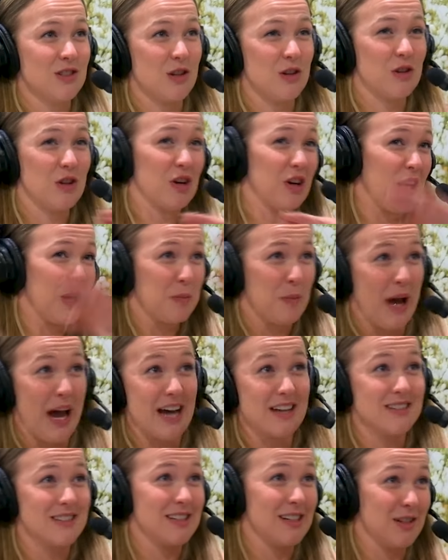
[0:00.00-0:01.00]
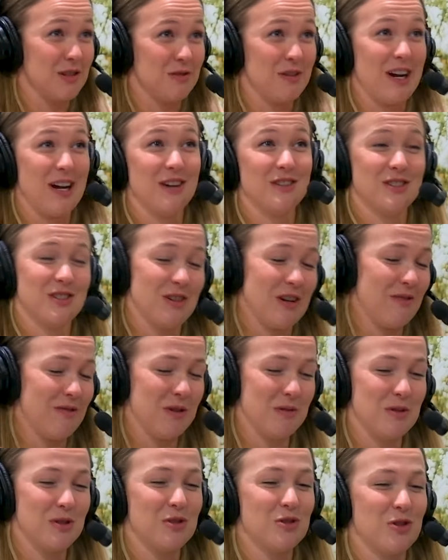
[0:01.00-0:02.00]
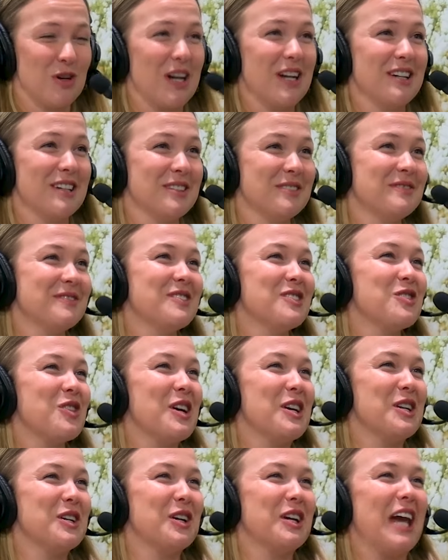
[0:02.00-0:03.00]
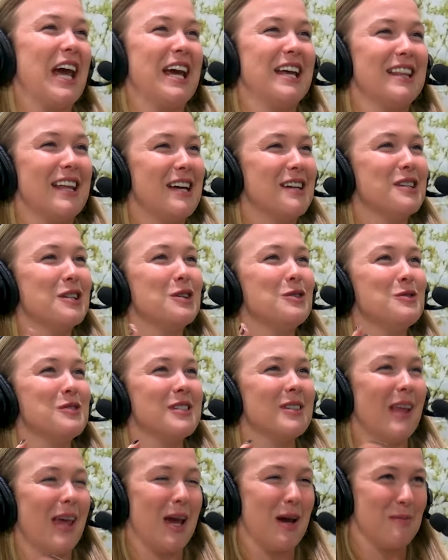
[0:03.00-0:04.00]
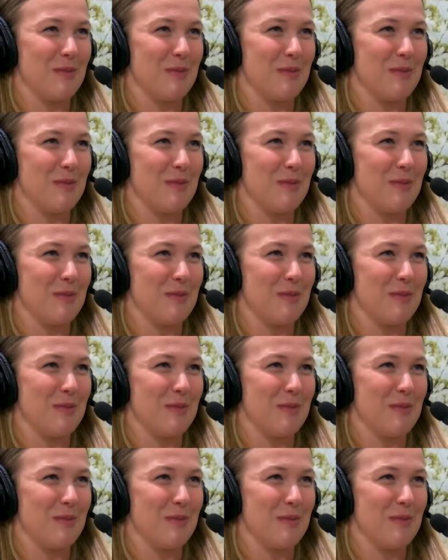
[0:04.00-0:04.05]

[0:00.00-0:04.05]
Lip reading: So they're like passing it around. So everyone's trying to gain that new slam.